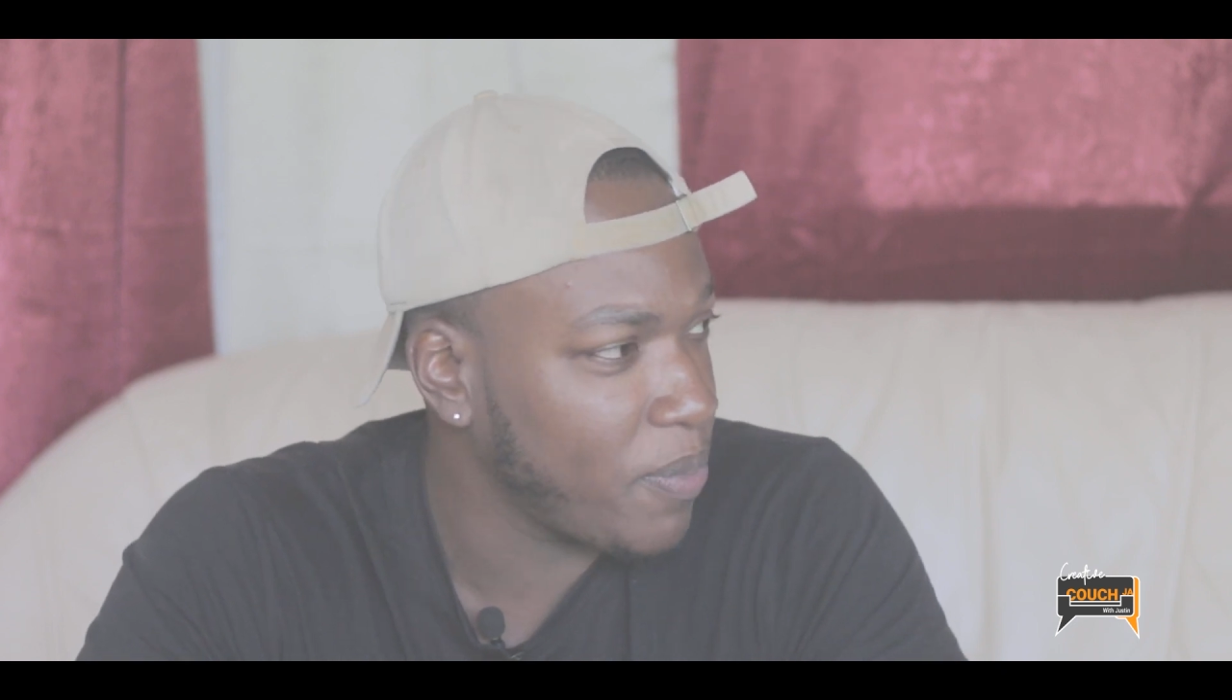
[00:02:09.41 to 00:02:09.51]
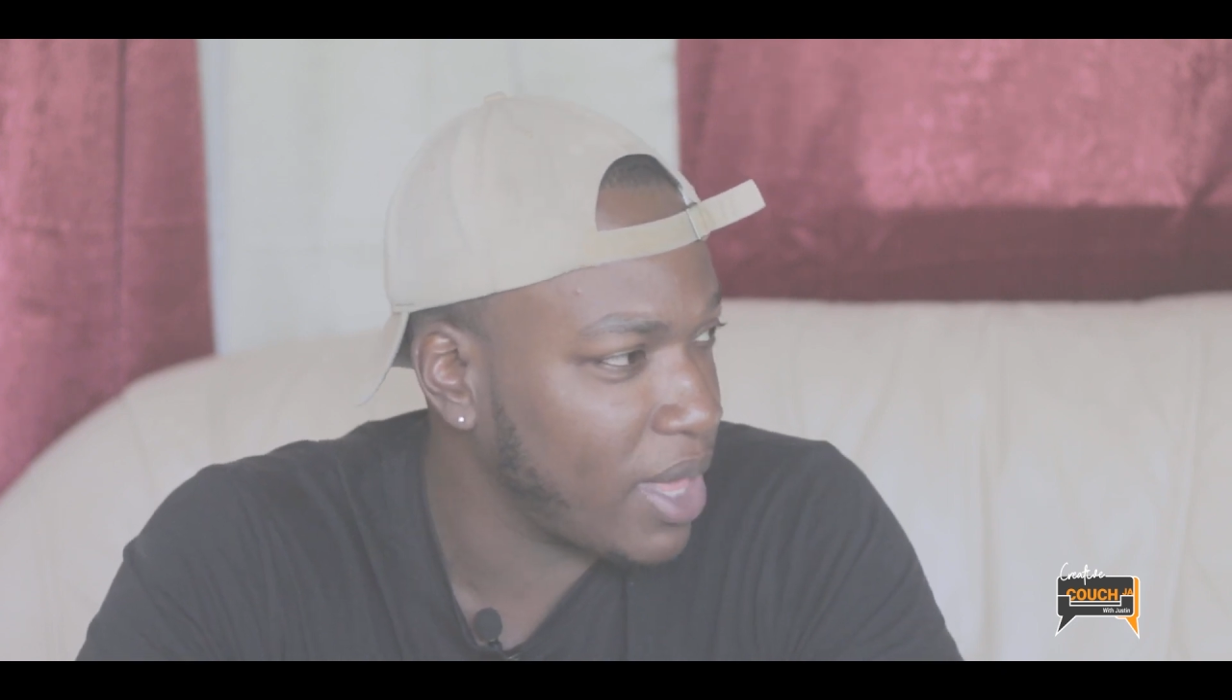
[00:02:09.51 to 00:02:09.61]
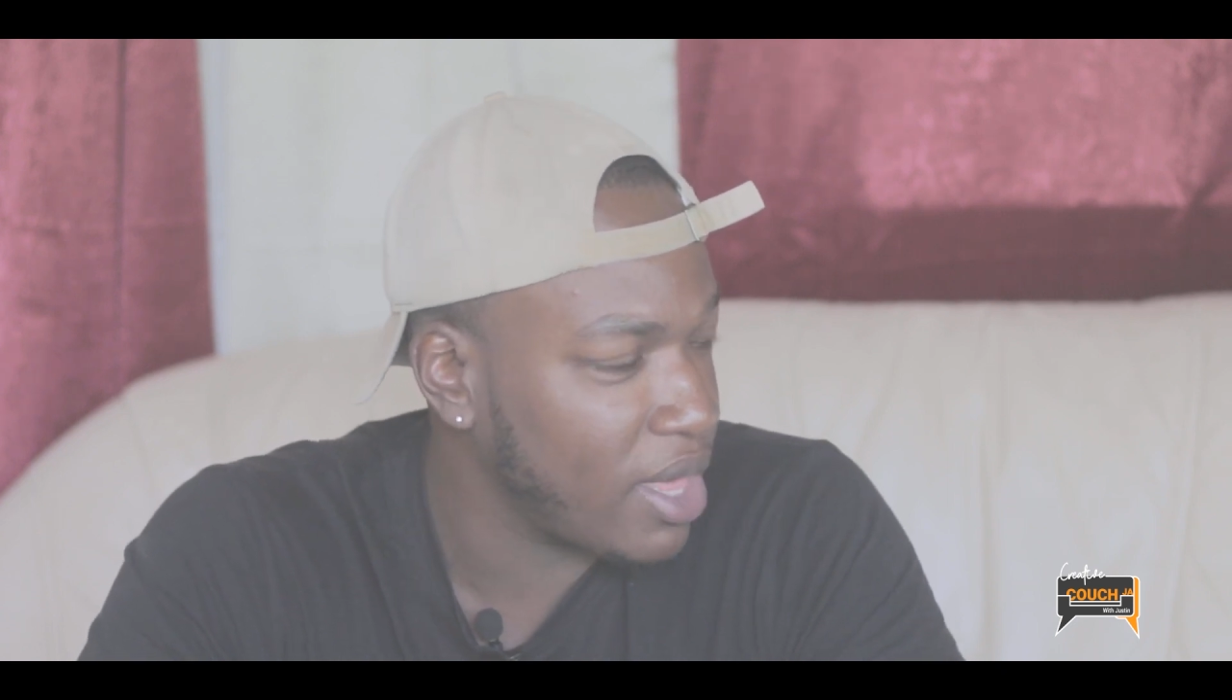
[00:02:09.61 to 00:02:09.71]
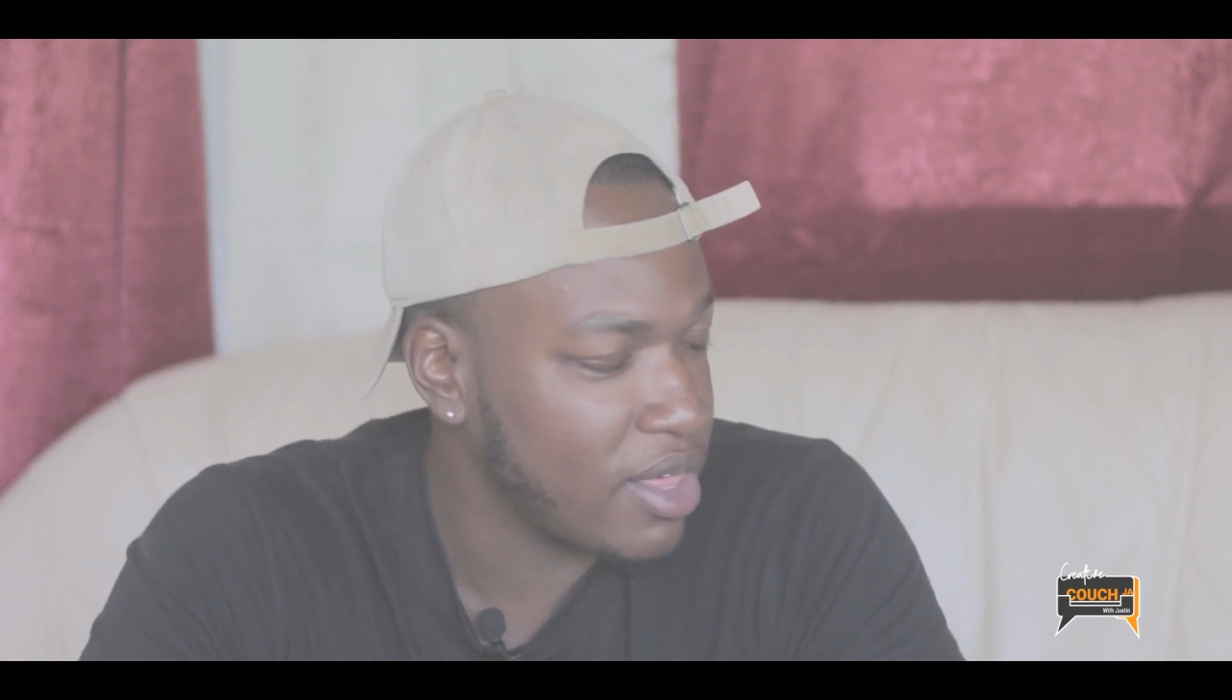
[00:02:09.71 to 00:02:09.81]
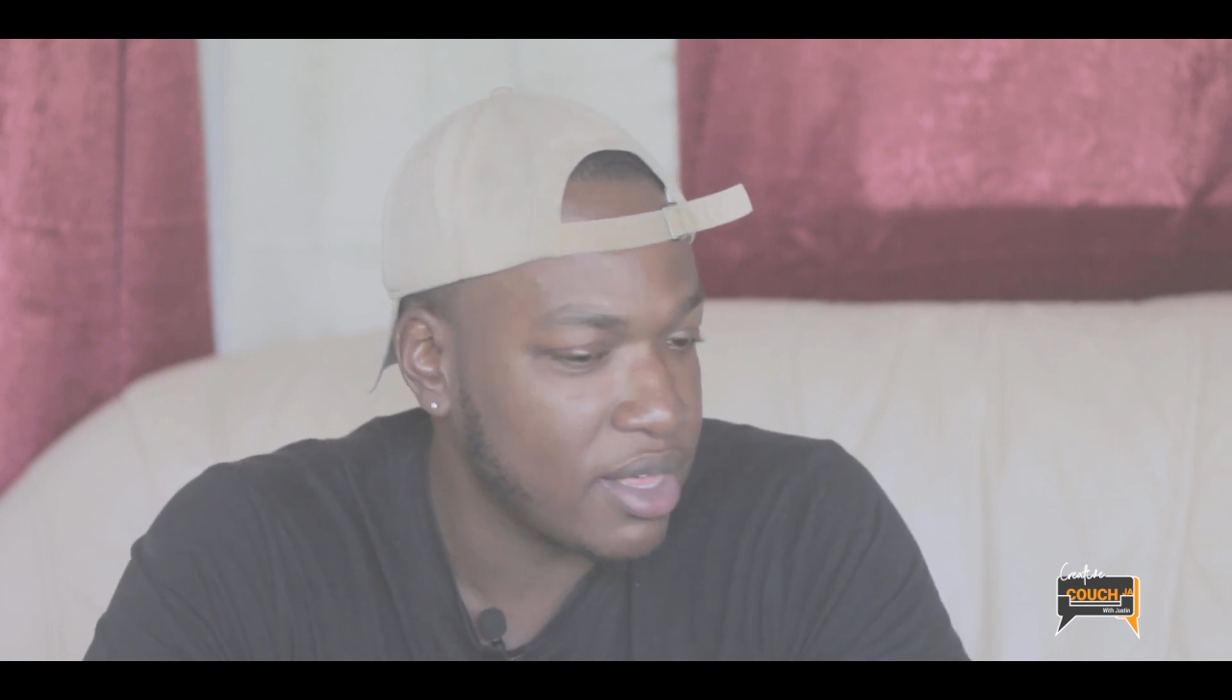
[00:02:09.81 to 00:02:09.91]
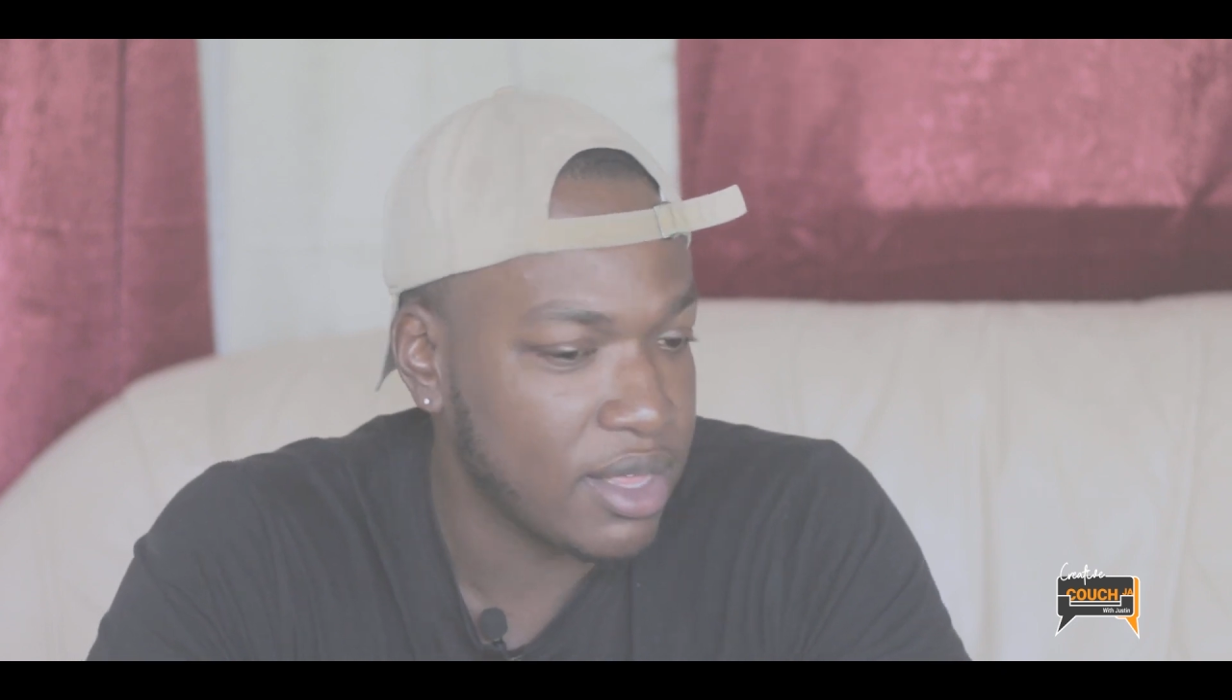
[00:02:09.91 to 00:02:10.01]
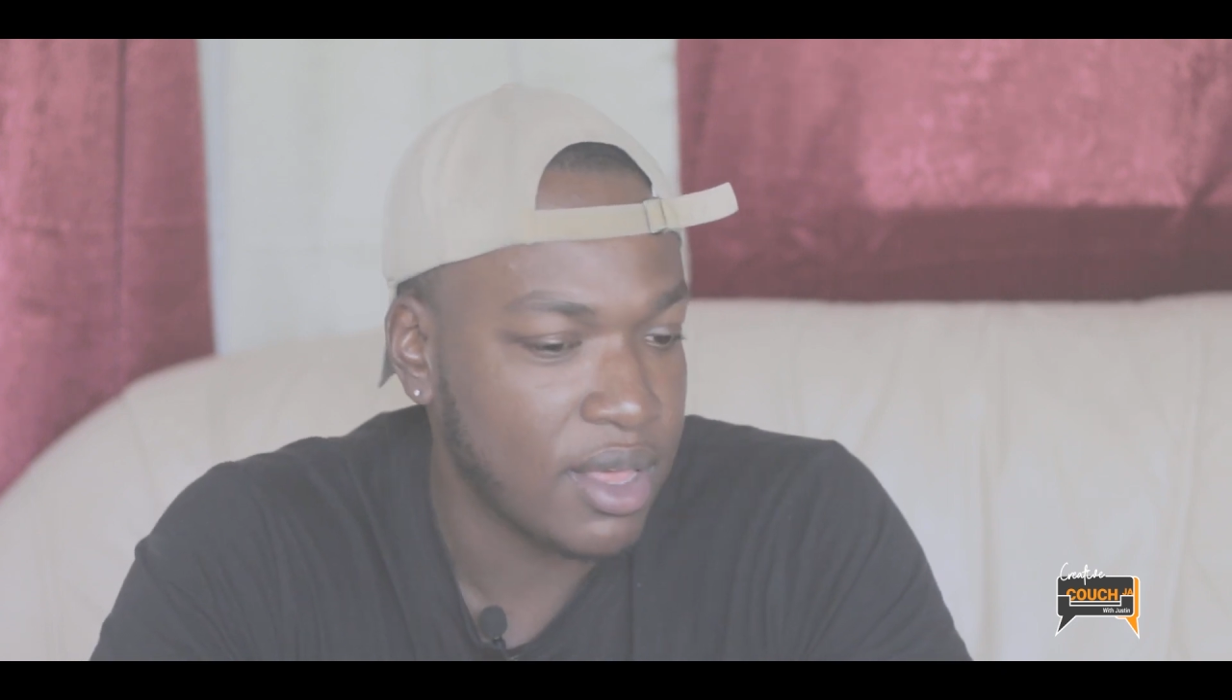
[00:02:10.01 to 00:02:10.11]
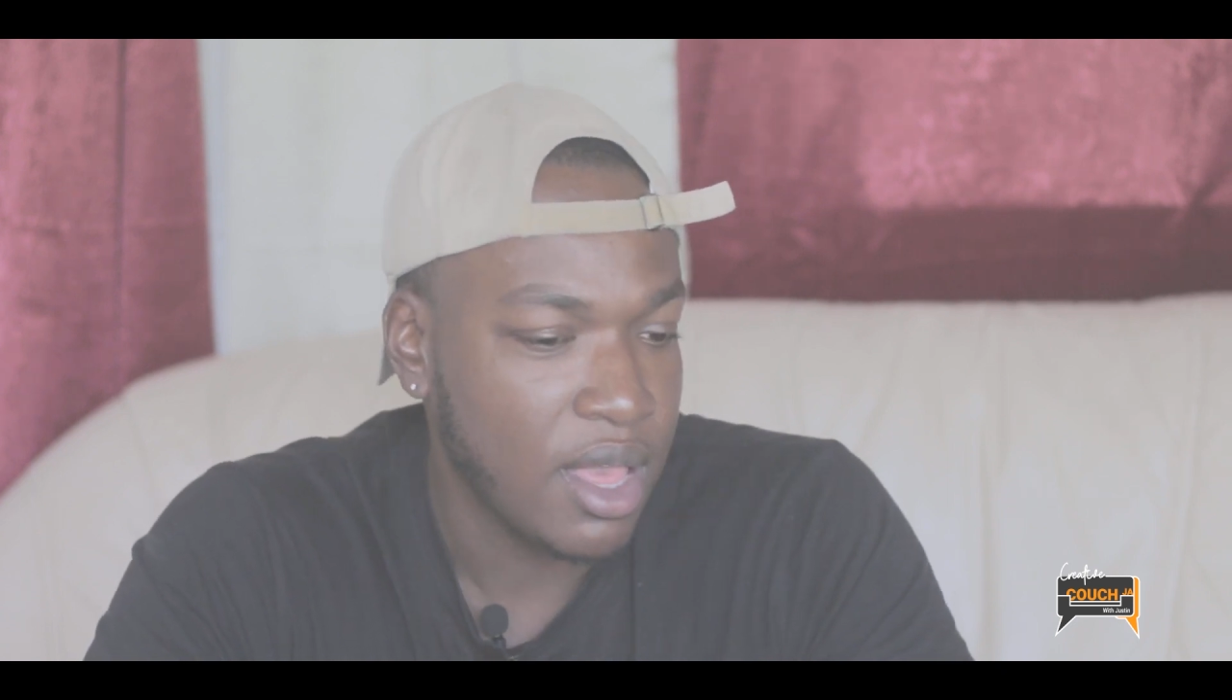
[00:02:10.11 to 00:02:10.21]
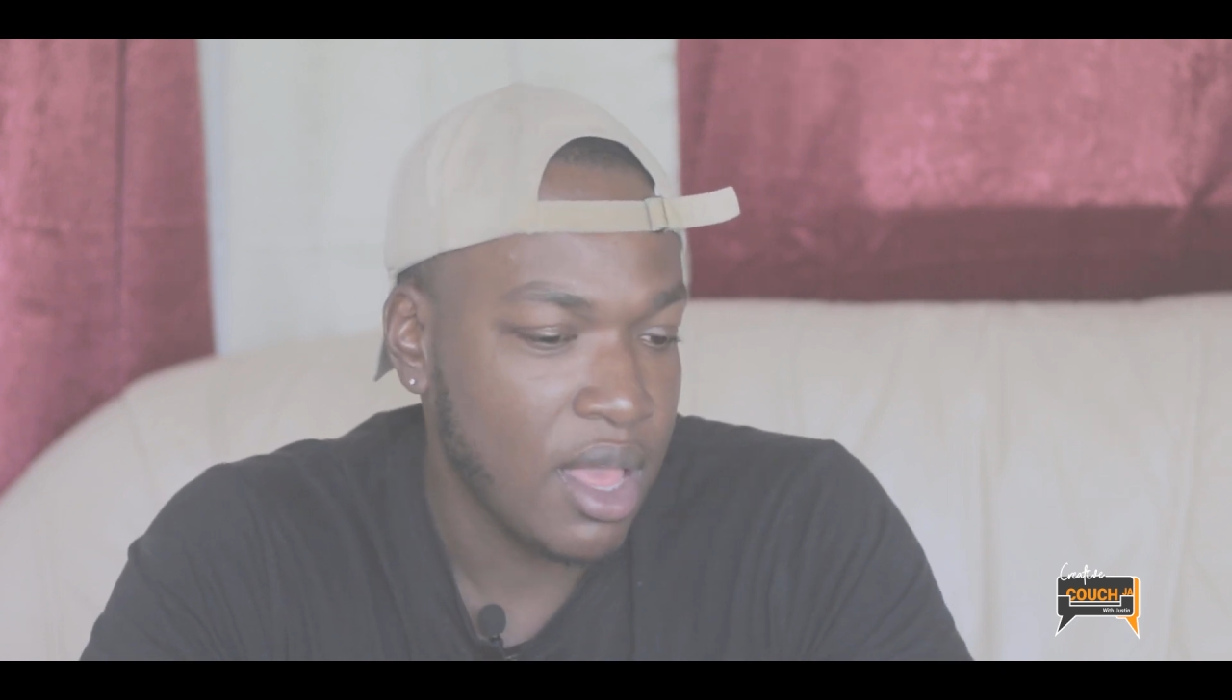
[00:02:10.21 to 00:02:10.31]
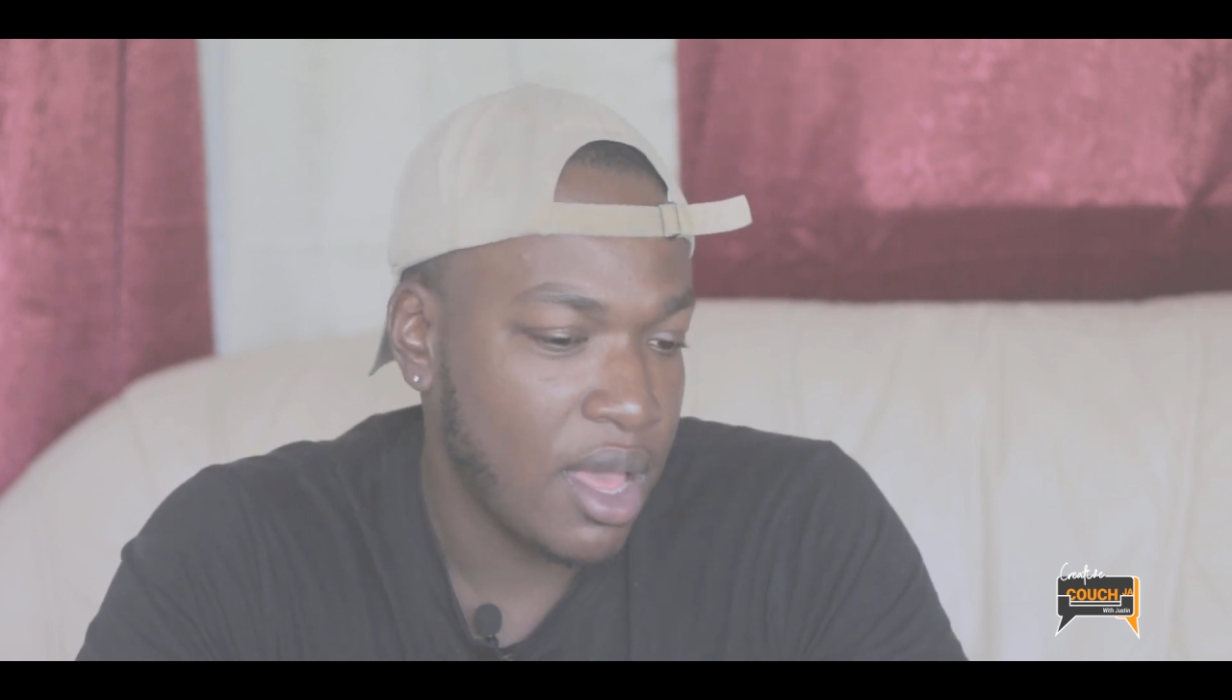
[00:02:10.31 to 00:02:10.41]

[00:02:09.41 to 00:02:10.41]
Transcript: pages,